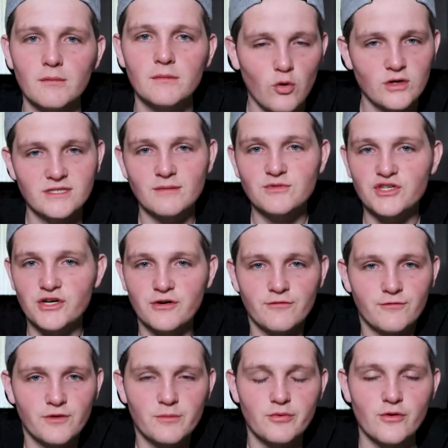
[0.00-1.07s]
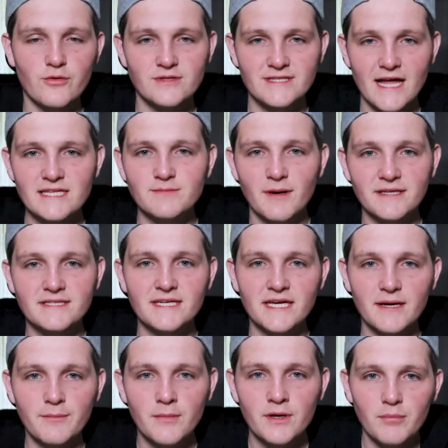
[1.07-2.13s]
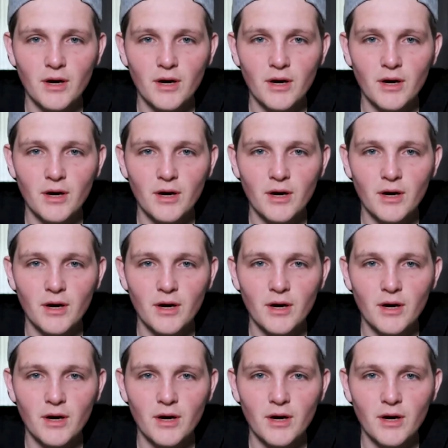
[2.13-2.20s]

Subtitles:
Of course, I'm cheering for the Bruins. That's my team.